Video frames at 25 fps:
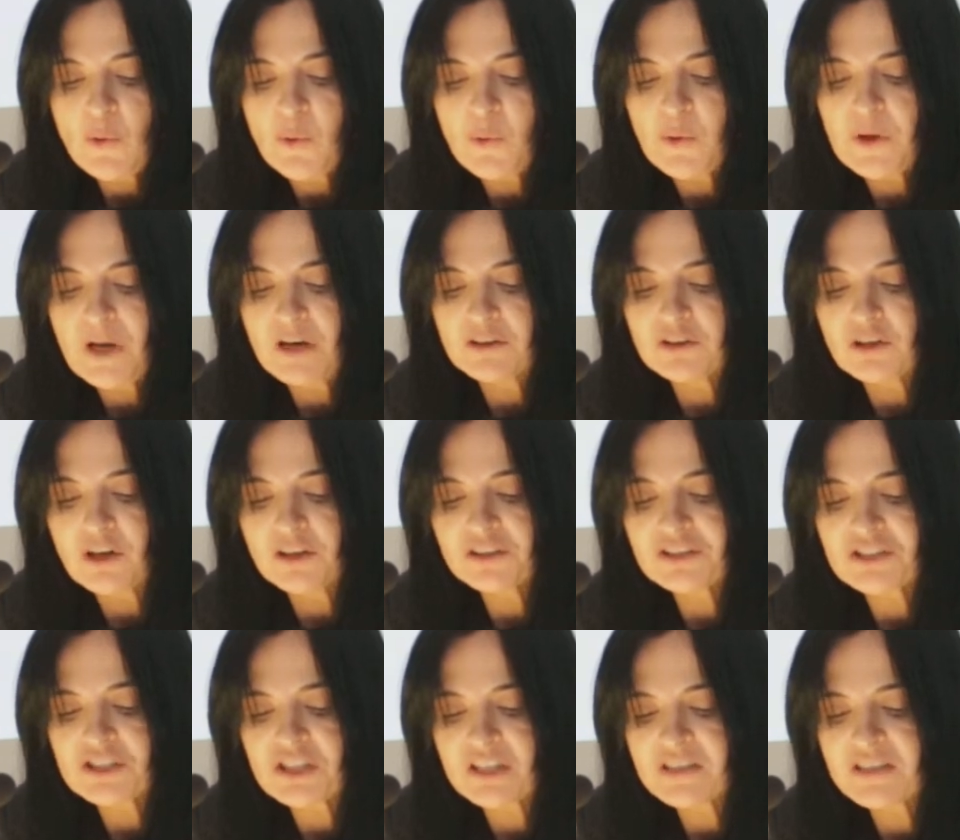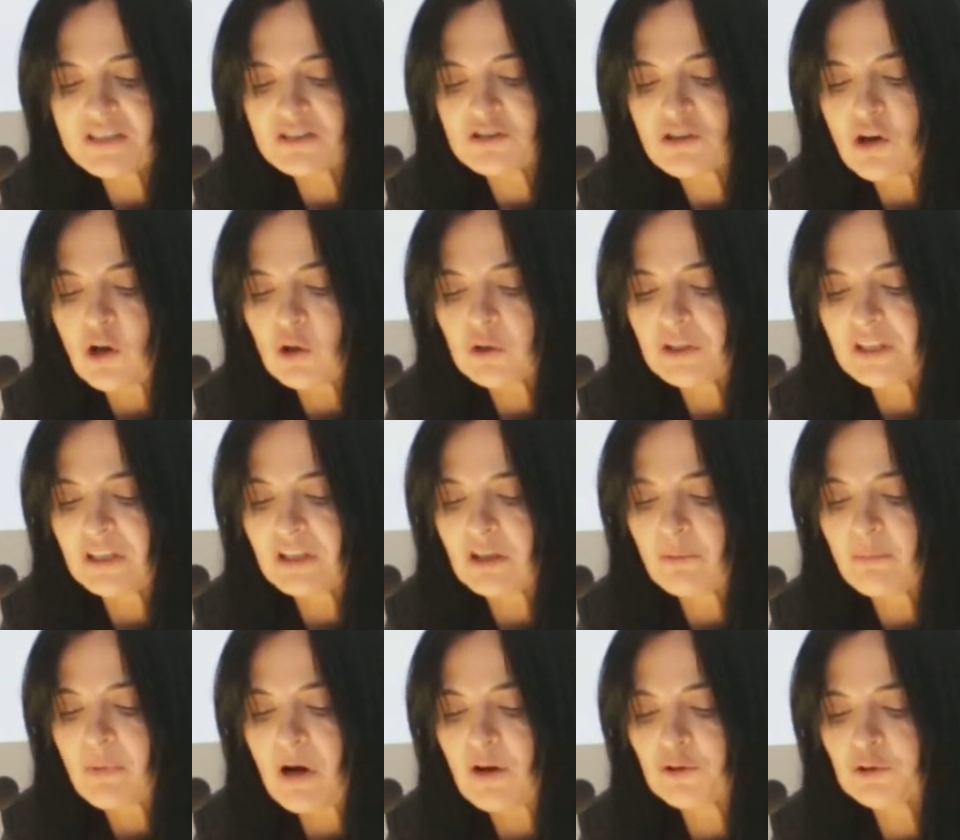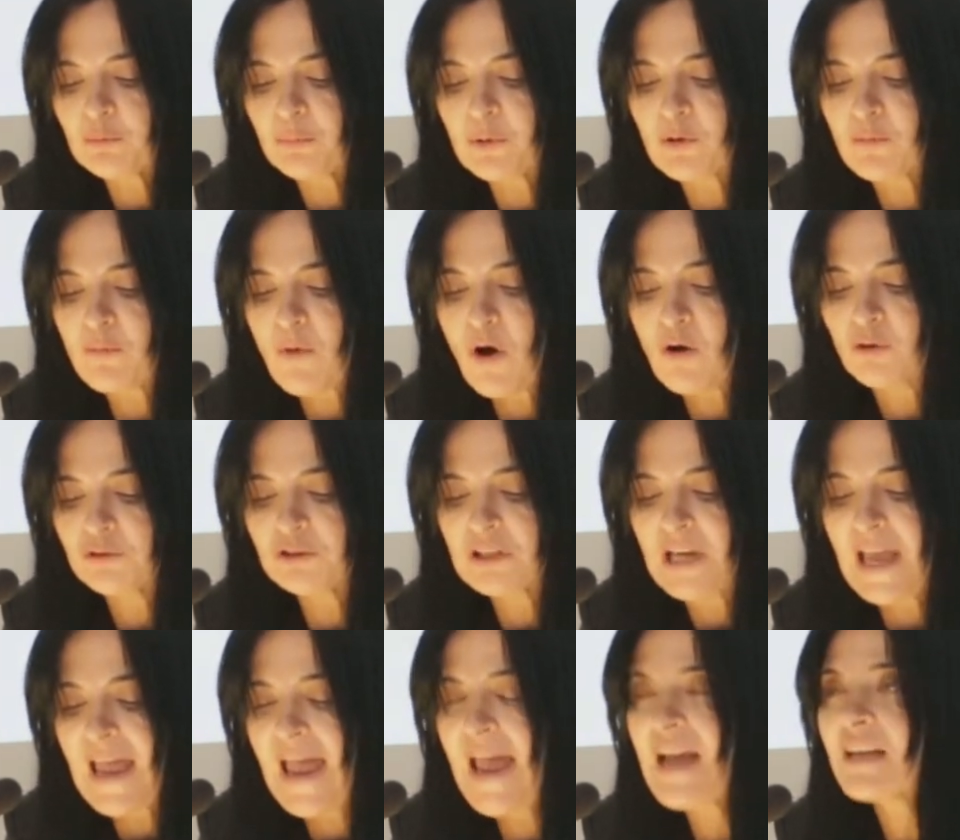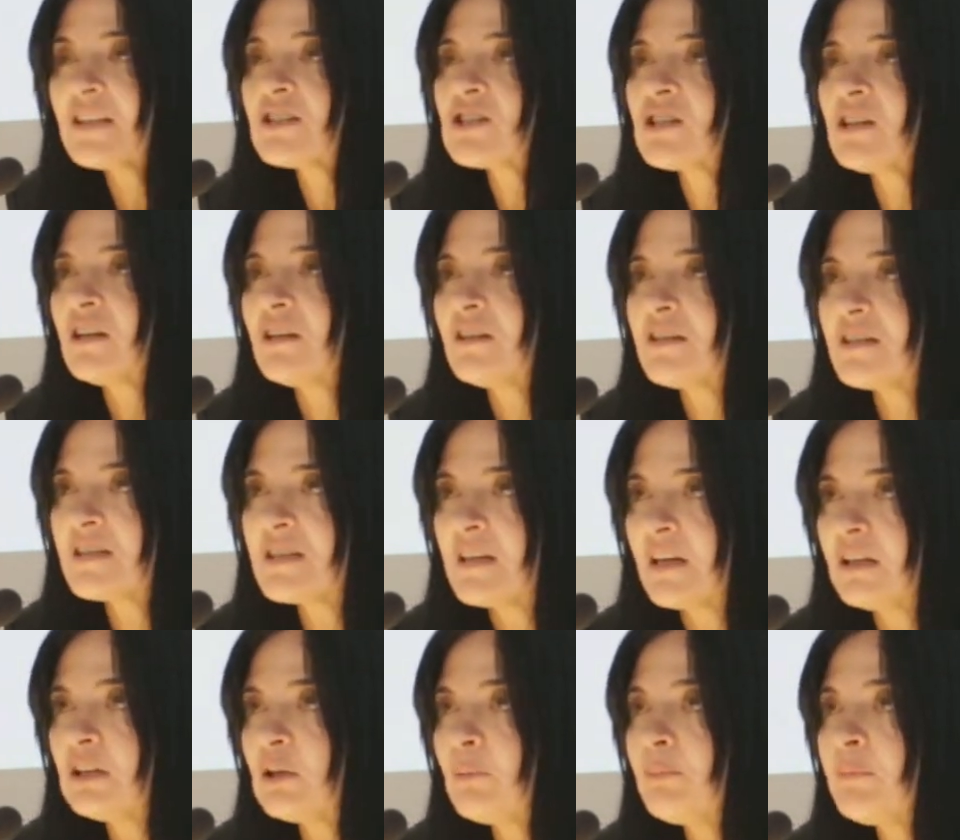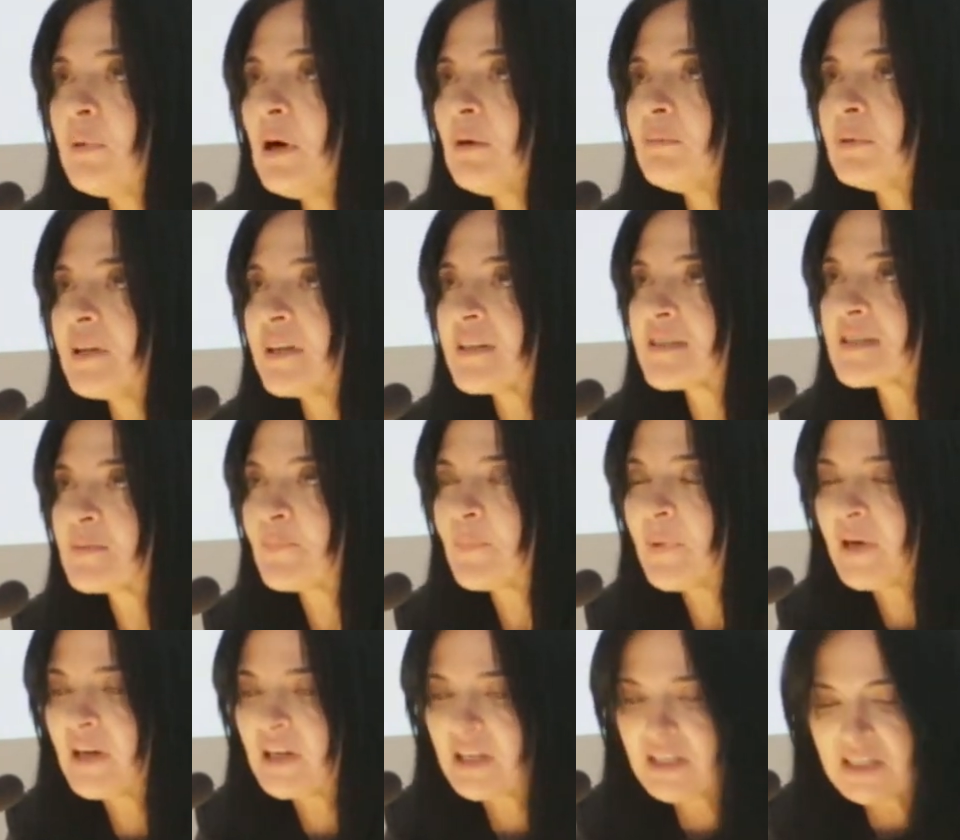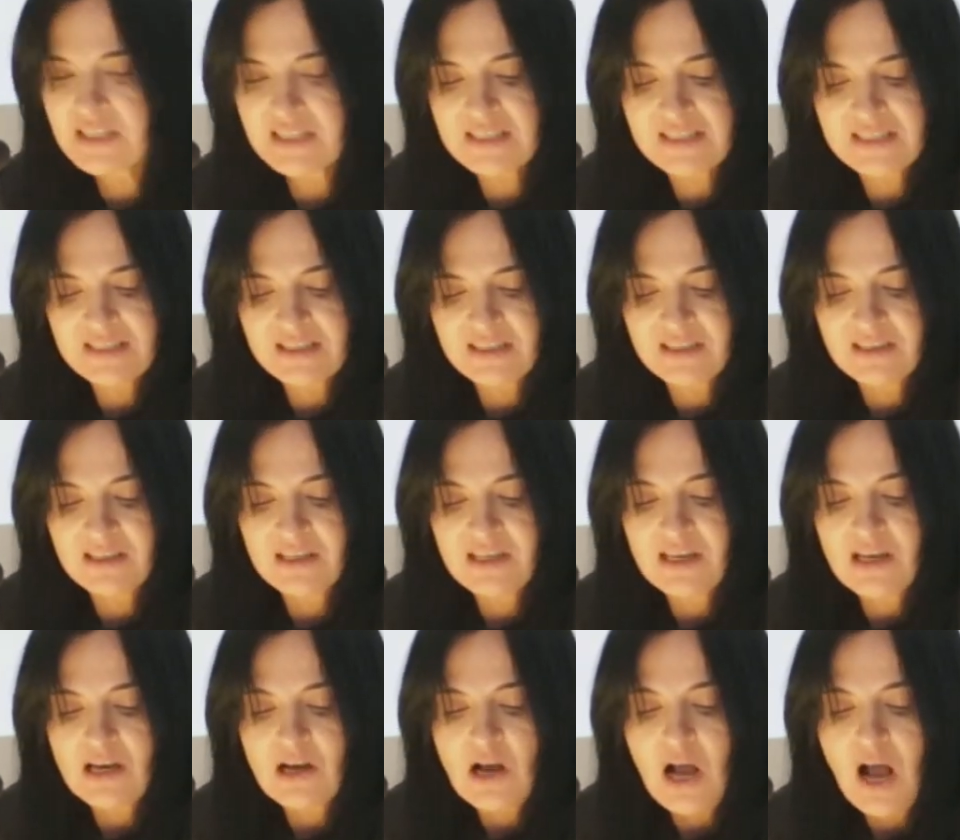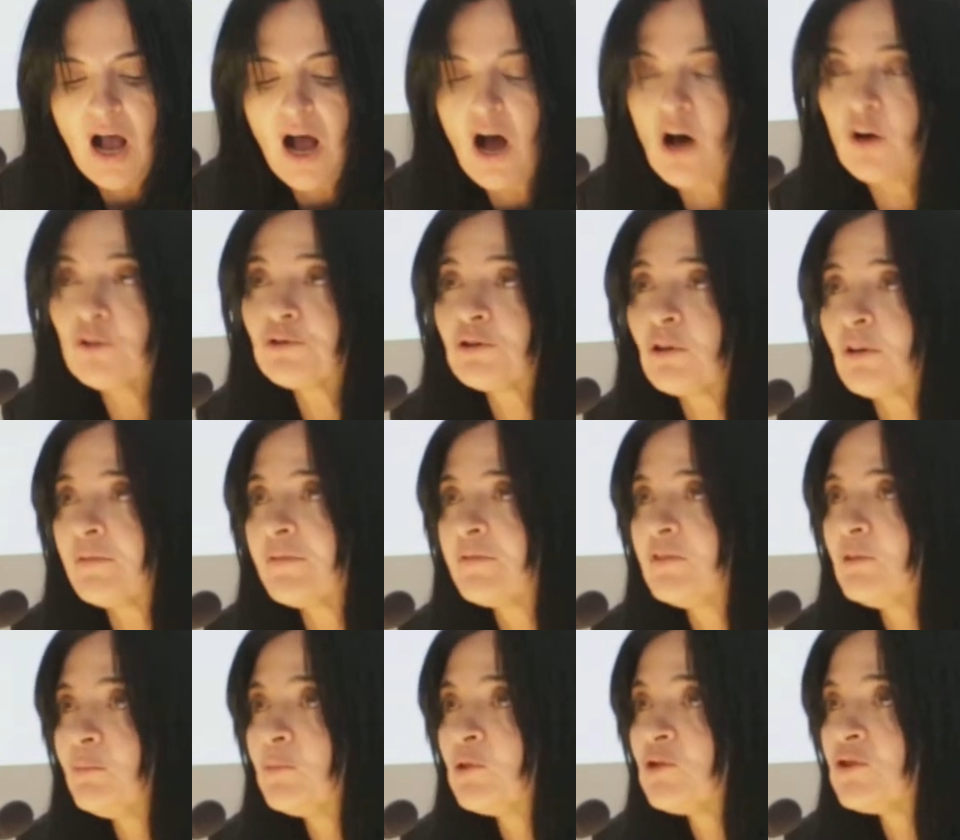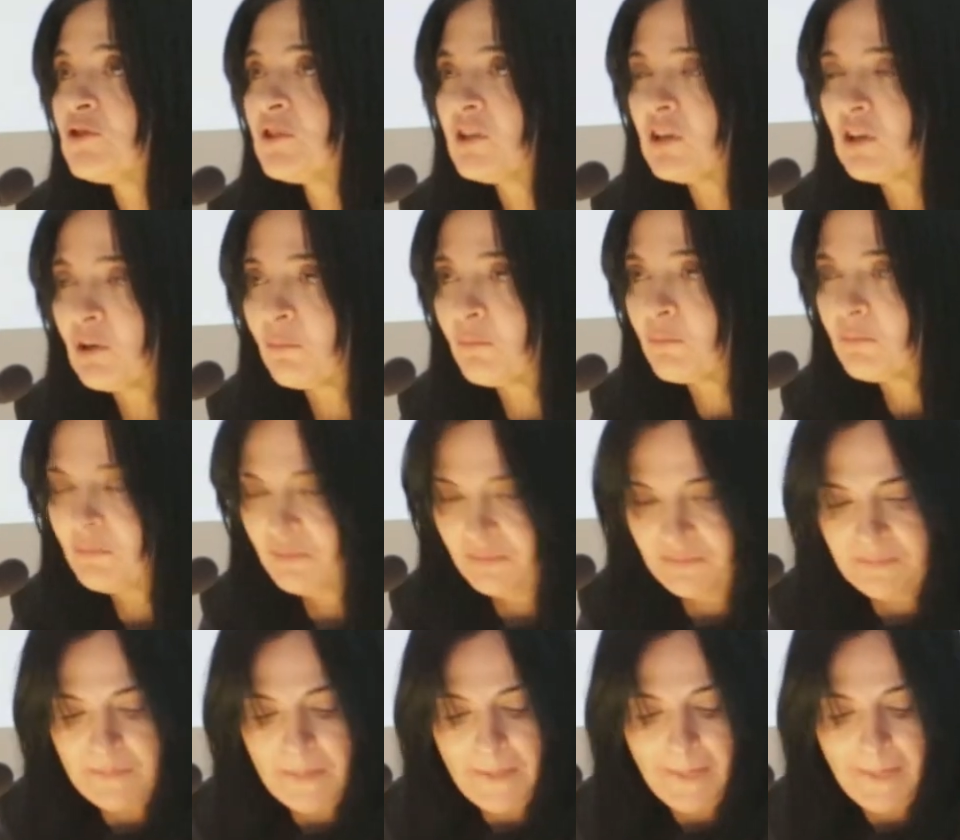We are not just talking about promote actions in the public space out of the museum.